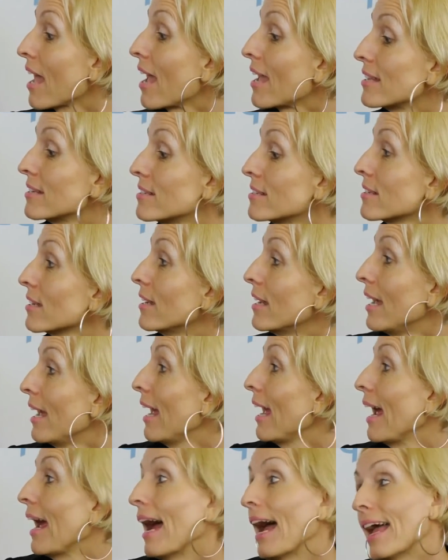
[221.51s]
And
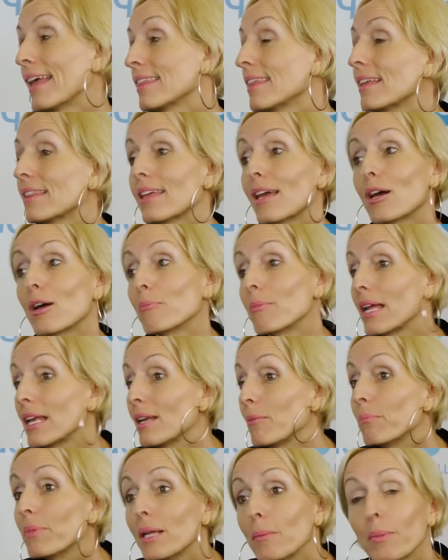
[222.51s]
I think there are
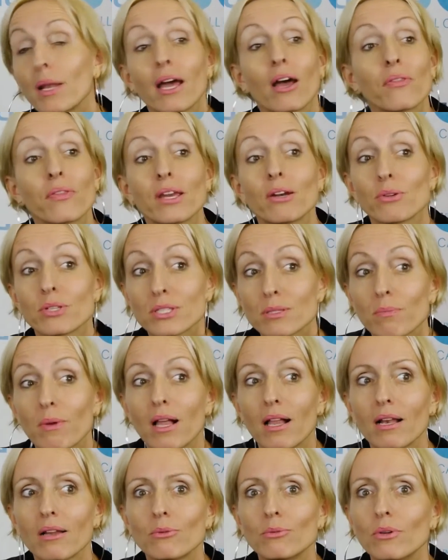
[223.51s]
many people out there as
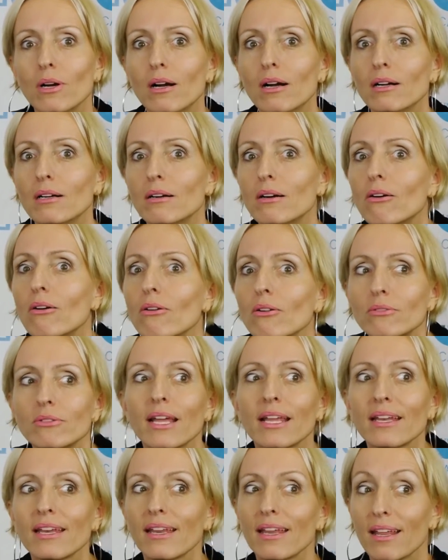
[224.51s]
well who are
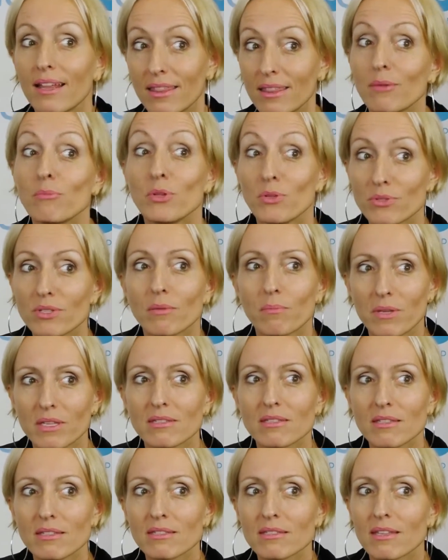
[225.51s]
already in the music
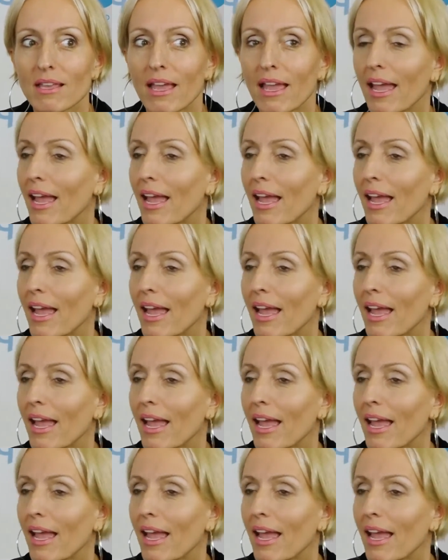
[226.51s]
business